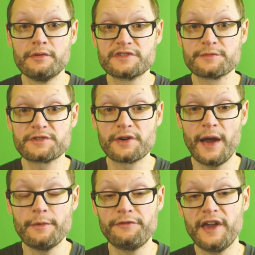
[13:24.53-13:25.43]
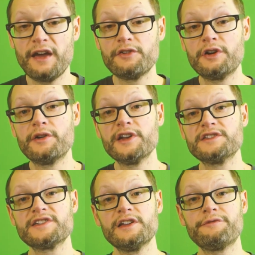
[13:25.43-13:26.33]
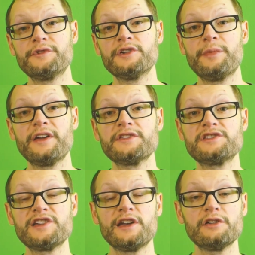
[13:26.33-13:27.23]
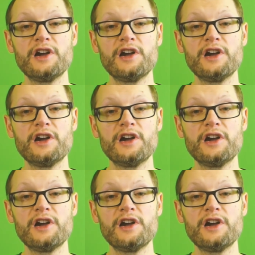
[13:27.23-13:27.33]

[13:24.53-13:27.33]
Subscribe if you haven't already. Tell a friend about the channel.